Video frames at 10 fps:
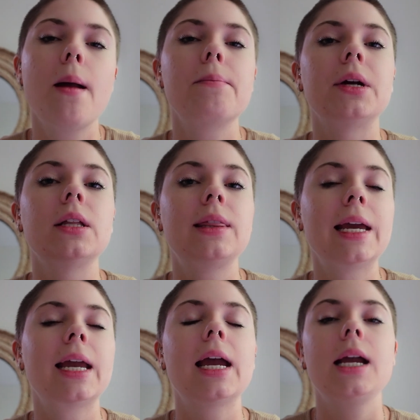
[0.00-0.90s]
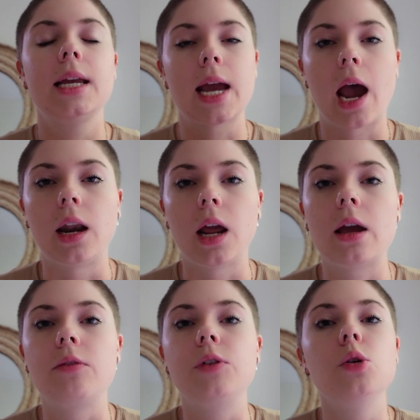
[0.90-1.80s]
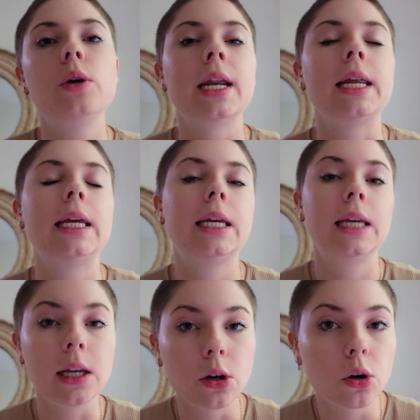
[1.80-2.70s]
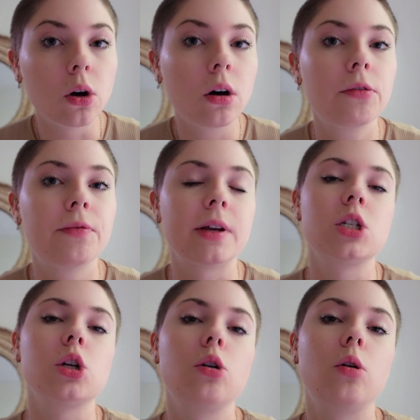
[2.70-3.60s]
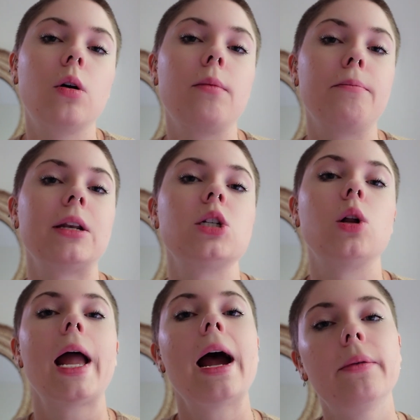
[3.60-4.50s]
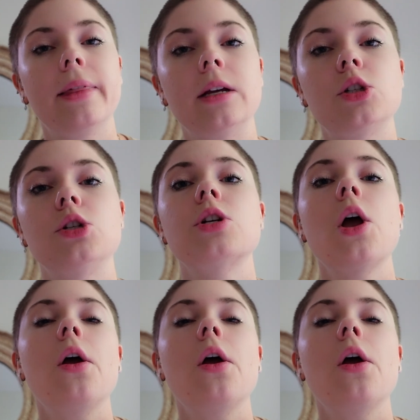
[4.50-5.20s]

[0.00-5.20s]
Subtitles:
but I think again, if you can heal physical or mental health issues